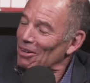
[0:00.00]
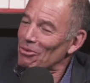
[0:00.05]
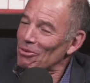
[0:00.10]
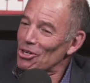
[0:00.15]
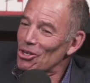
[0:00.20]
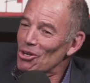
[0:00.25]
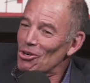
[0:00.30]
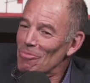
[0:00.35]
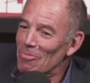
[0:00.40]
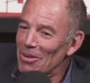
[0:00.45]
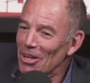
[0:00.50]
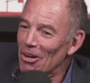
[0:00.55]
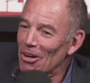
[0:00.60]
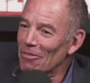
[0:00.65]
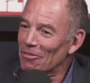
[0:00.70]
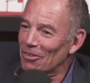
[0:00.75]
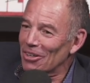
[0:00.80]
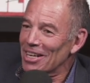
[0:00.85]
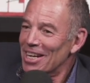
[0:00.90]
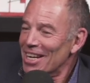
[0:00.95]
room, you know,
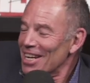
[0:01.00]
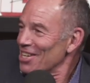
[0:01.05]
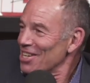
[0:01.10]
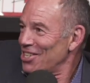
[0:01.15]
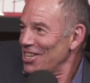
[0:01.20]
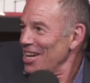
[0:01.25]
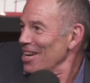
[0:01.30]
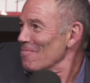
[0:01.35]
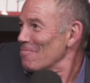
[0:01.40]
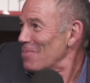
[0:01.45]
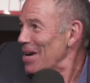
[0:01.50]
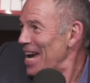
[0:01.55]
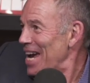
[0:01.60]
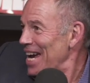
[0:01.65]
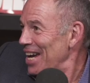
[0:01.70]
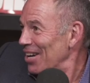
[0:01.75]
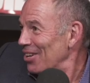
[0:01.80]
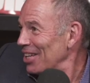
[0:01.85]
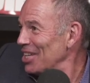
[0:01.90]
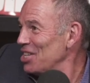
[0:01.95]
yeah. for
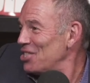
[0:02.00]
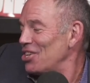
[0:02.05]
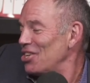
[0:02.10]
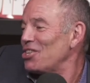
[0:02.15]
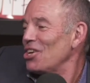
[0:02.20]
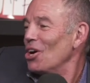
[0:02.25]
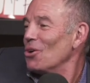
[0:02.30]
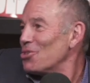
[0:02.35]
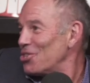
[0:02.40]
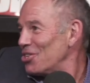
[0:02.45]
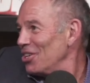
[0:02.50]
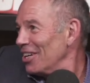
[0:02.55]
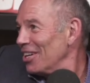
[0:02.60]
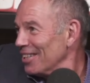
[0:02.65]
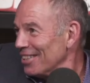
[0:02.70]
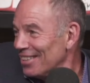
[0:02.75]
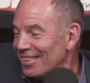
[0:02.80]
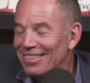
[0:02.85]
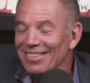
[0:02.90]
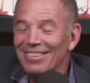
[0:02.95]
champagne or at least a toaster.
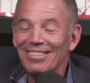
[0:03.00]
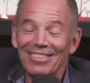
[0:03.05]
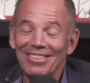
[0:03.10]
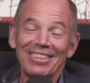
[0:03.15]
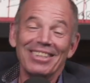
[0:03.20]
Yep.